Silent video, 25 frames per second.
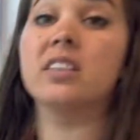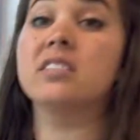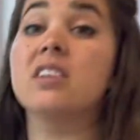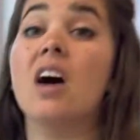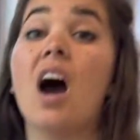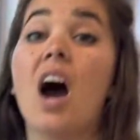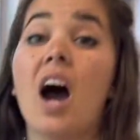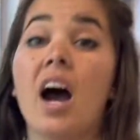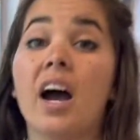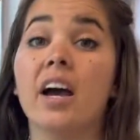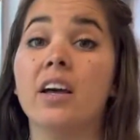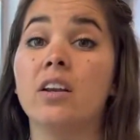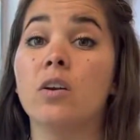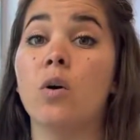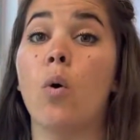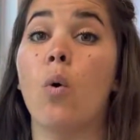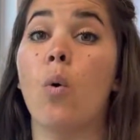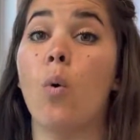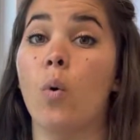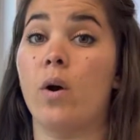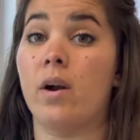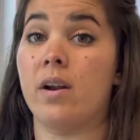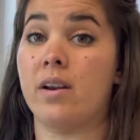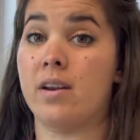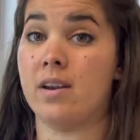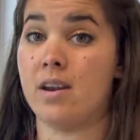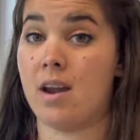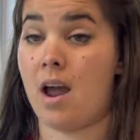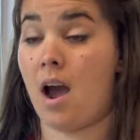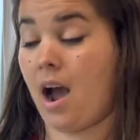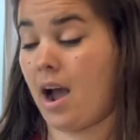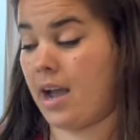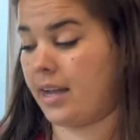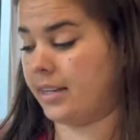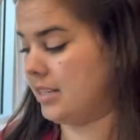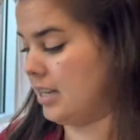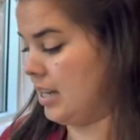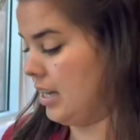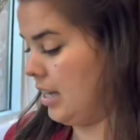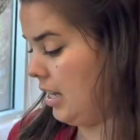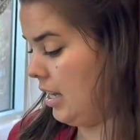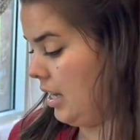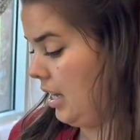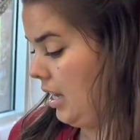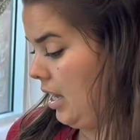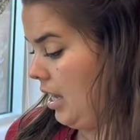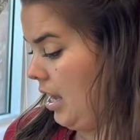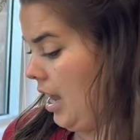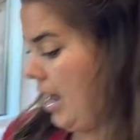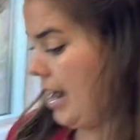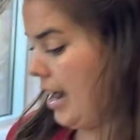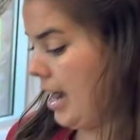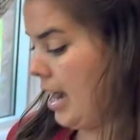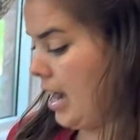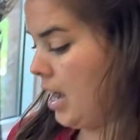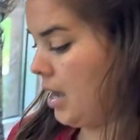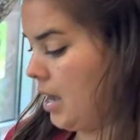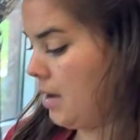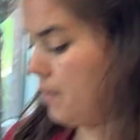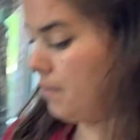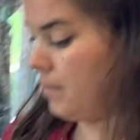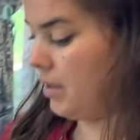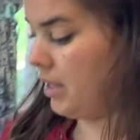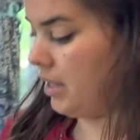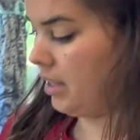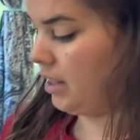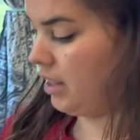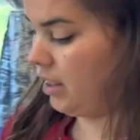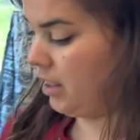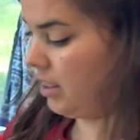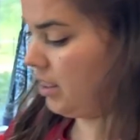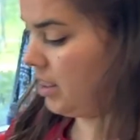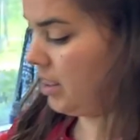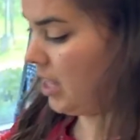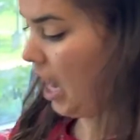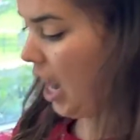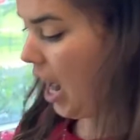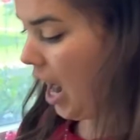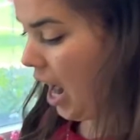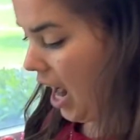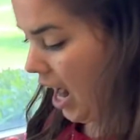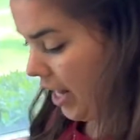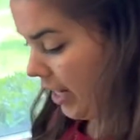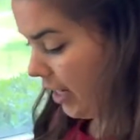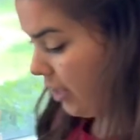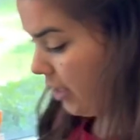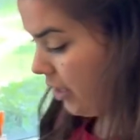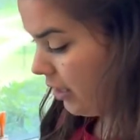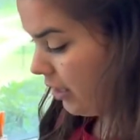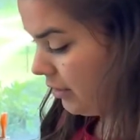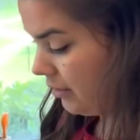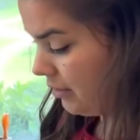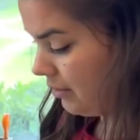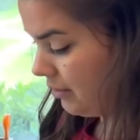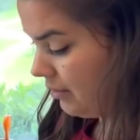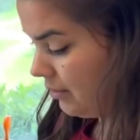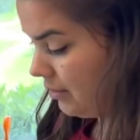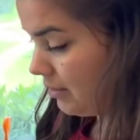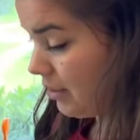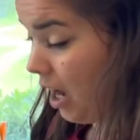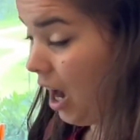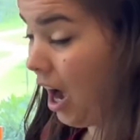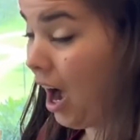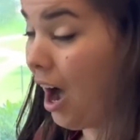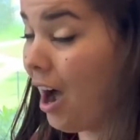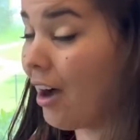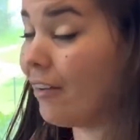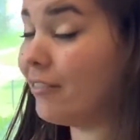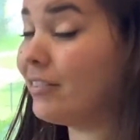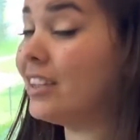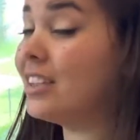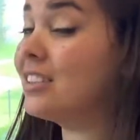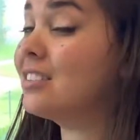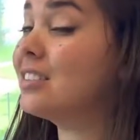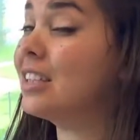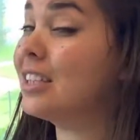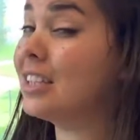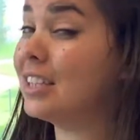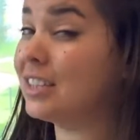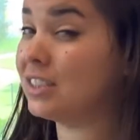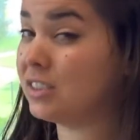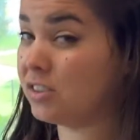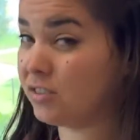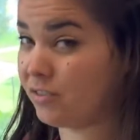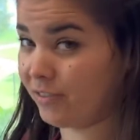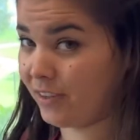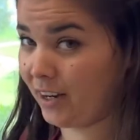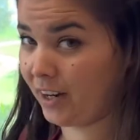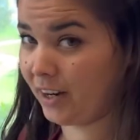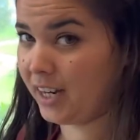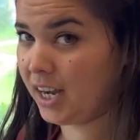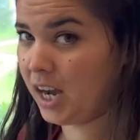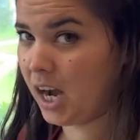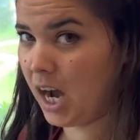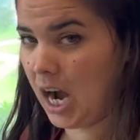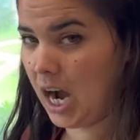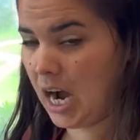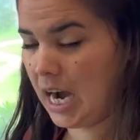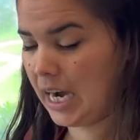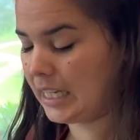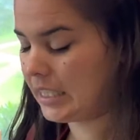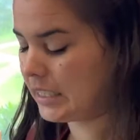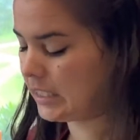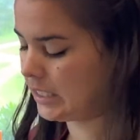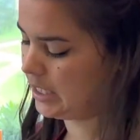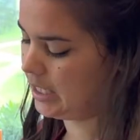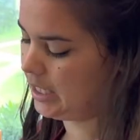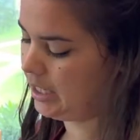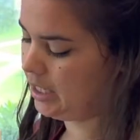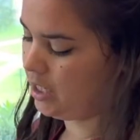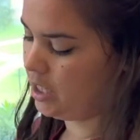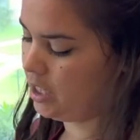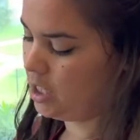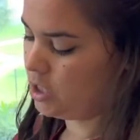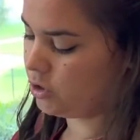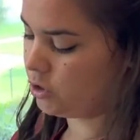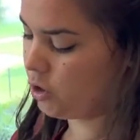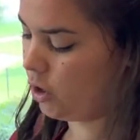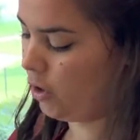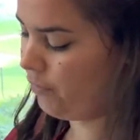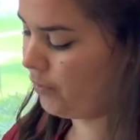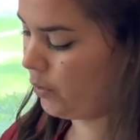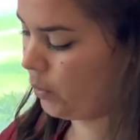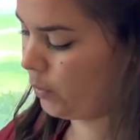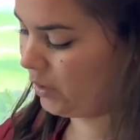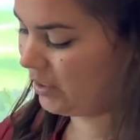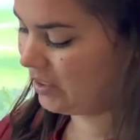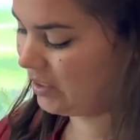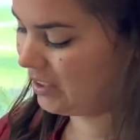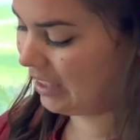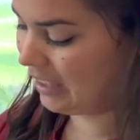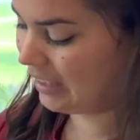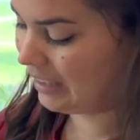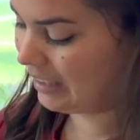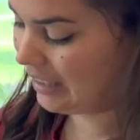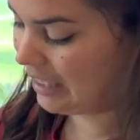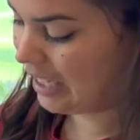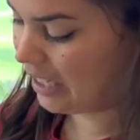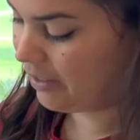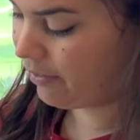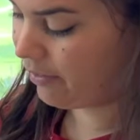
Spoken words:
hot or not. The iron obviously gets very hot. So if you were to leave